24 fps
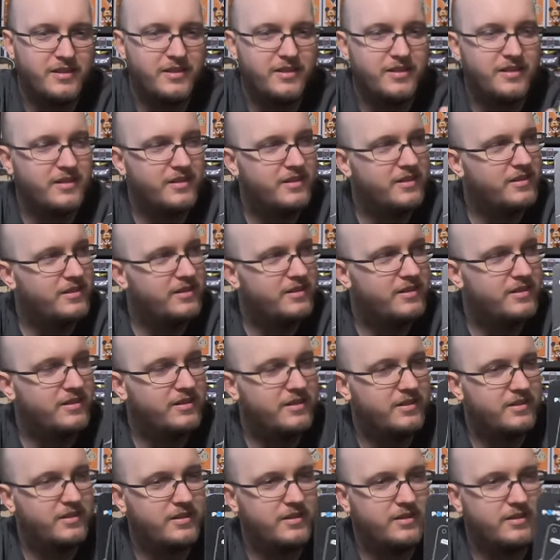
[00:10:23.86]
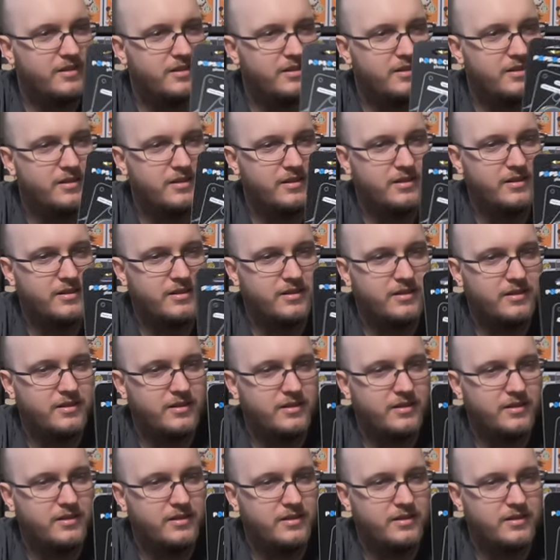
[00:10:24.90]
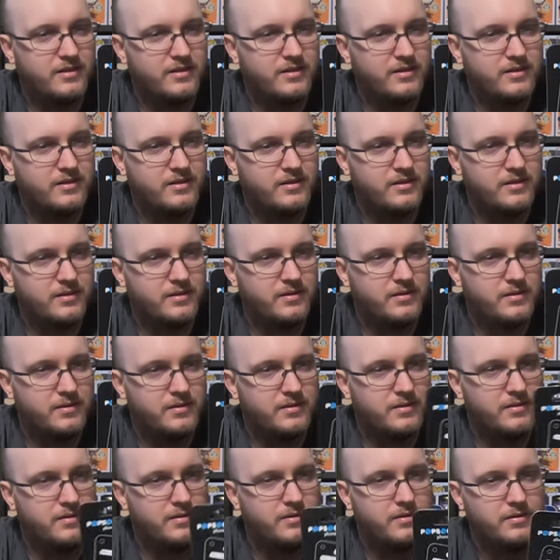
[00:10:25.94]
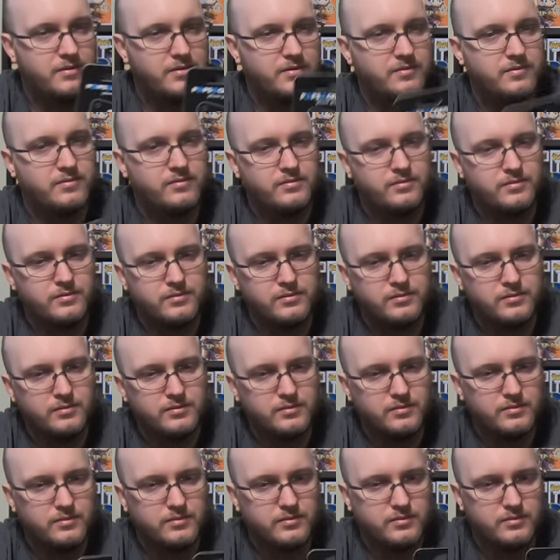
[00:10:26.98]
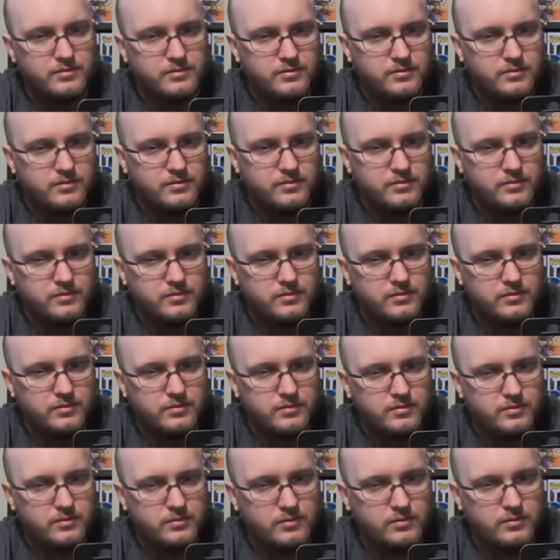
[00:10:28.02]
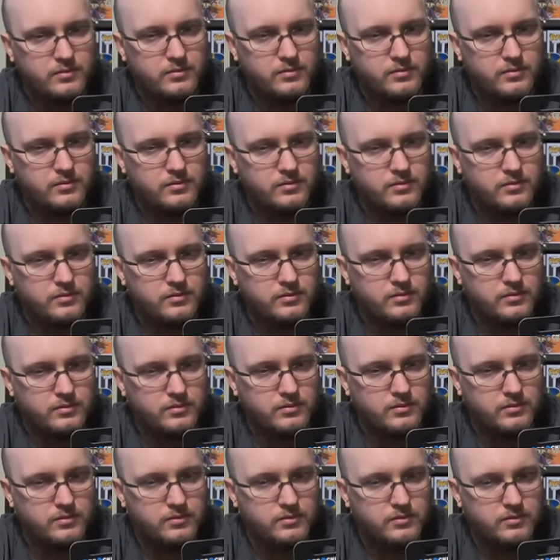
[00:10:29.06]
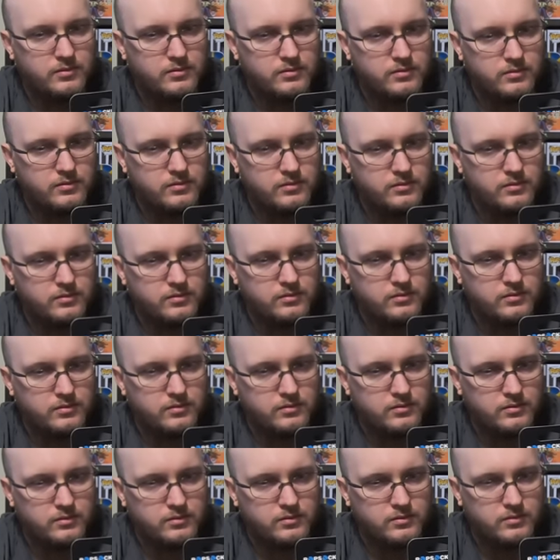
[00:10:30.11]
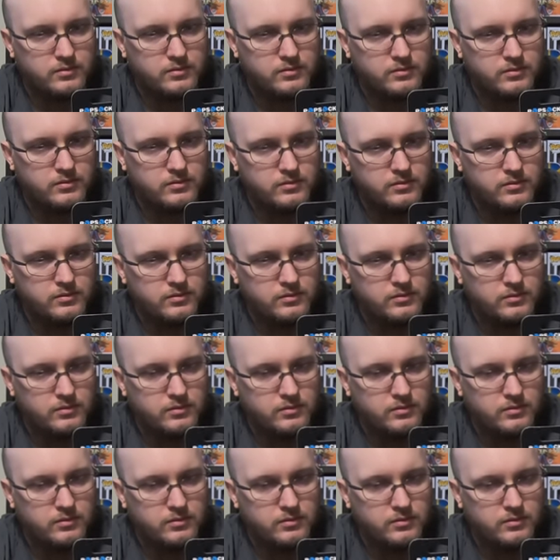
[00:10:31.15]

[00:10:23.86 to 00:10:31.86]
(silent)